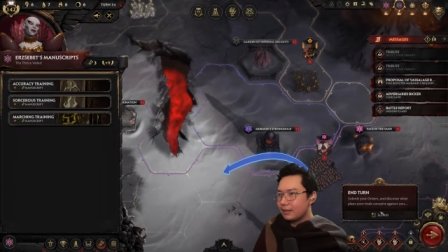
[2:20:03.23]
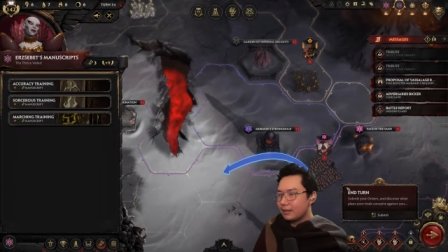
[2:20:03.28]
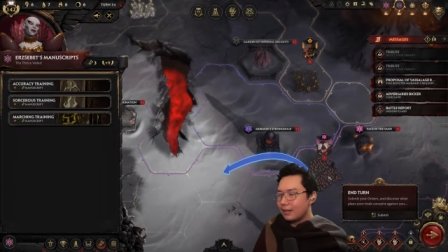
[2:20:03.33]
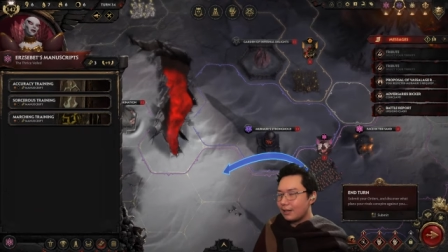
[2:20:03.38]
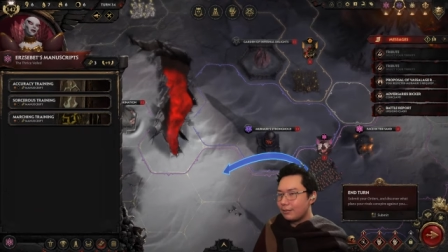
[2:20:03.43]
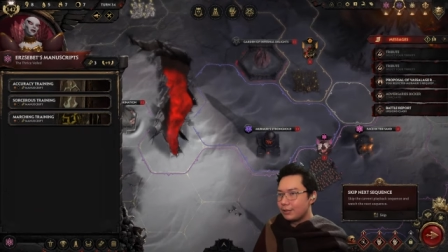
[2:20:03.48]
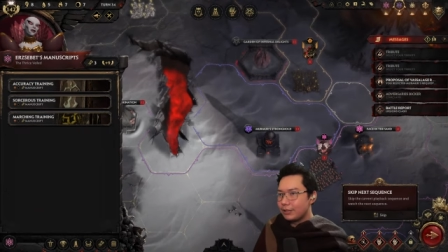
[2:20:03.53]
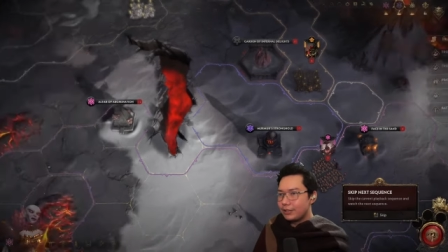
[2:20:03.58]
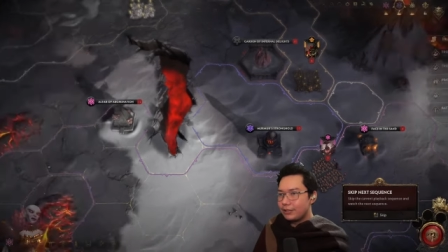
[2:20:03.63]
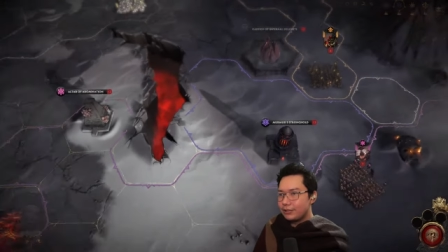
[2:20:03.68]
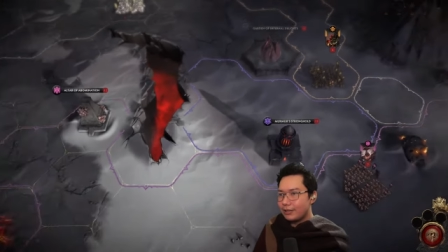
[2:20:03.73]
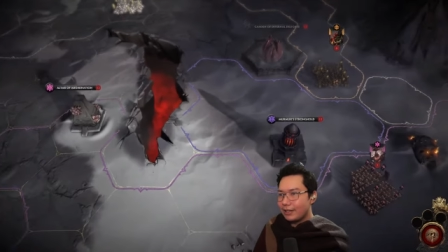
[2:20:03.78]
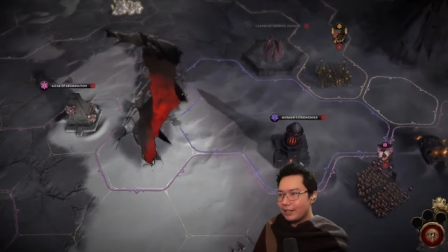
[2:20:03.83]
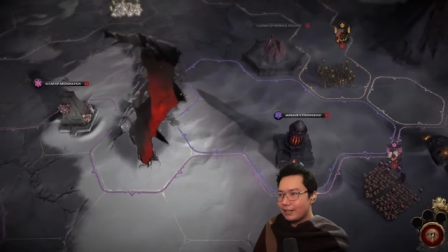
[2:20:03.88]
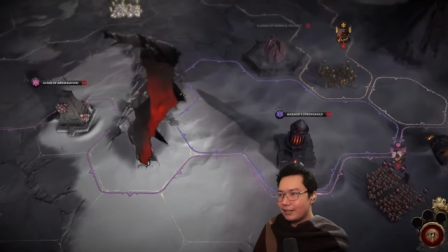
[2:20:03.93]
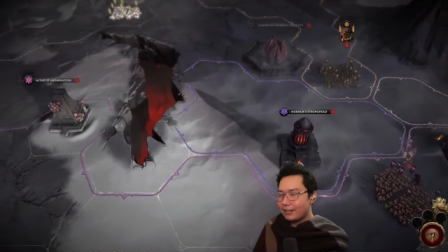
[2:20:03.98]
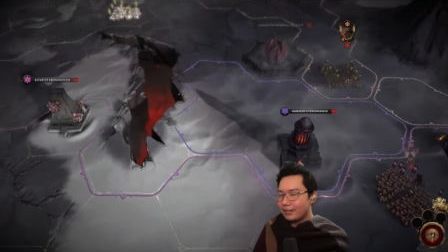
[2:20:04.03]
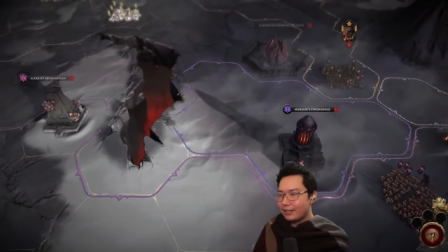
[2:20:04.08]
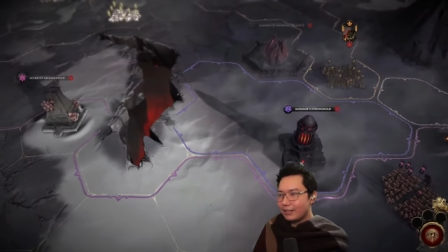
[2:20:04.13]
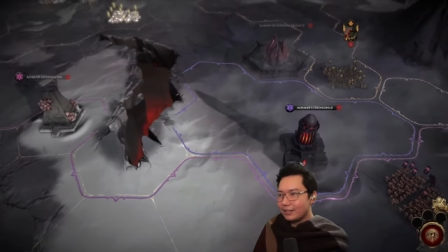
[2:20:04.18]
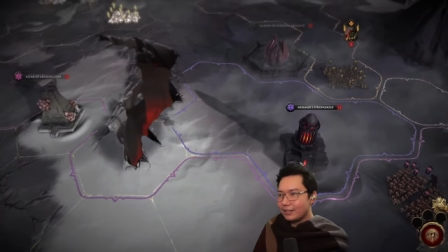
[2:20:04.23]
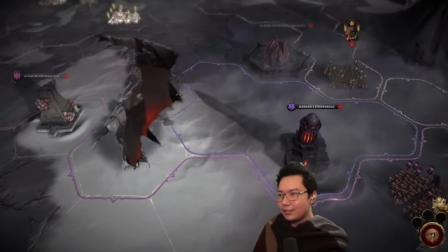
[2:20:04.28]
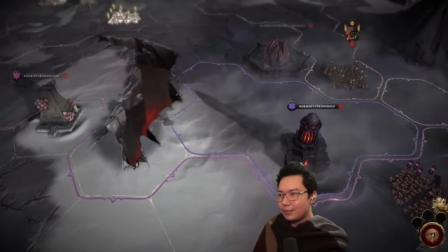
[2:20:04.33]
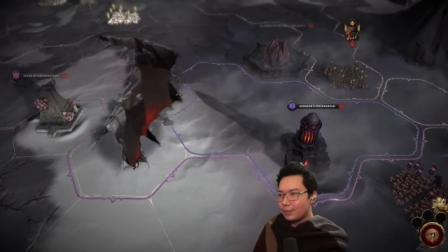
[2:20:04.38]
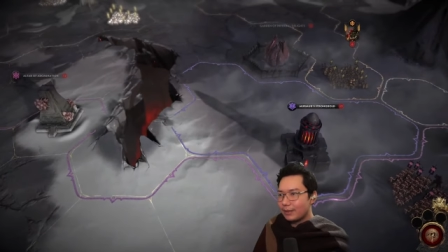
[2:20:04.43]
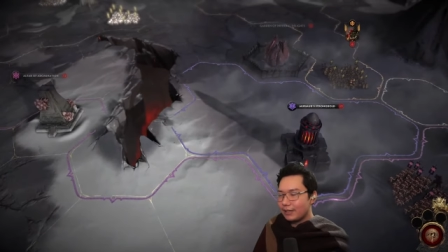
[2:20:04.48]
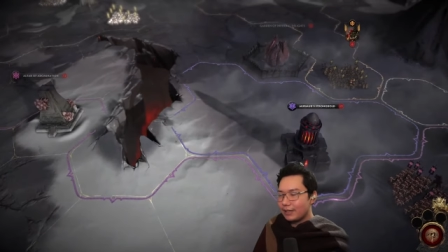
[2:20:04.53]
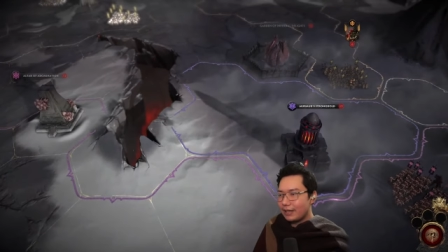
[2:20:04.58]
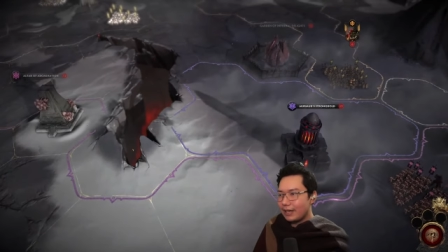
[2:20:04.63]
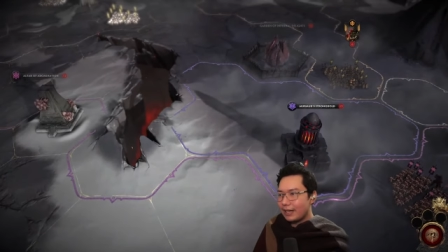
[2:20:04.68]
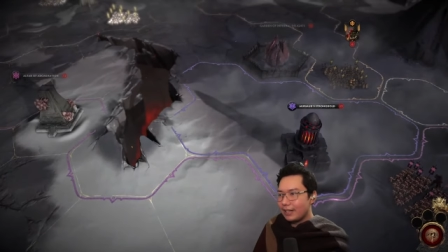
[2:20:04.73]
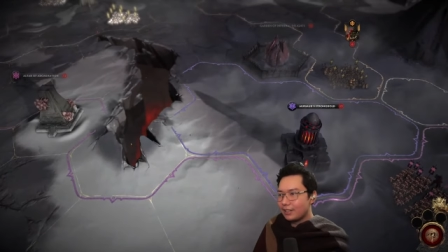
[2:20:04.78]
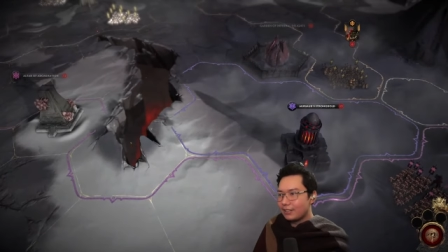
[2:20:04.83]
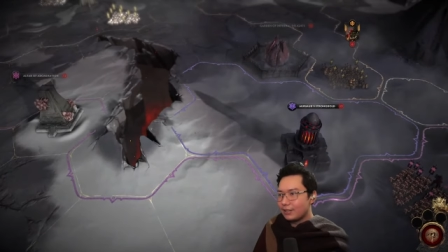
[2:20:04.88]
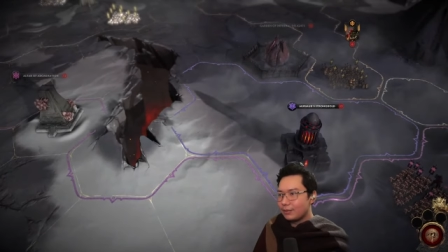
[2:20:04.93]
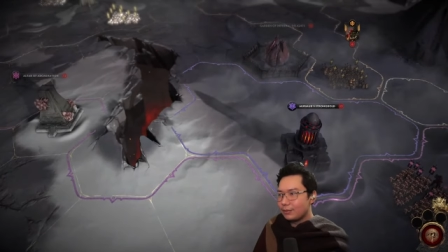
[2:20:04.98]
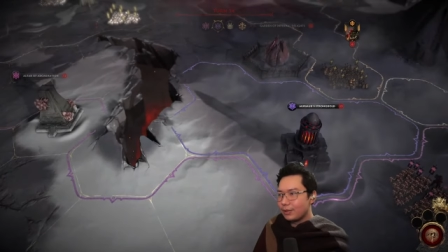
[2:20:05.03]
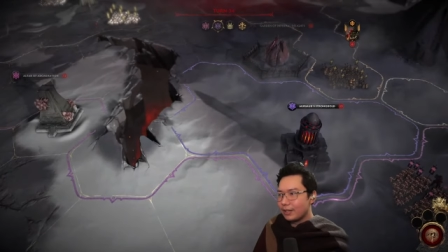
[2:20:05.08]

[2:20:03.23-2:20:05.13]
I would do other things, but I actually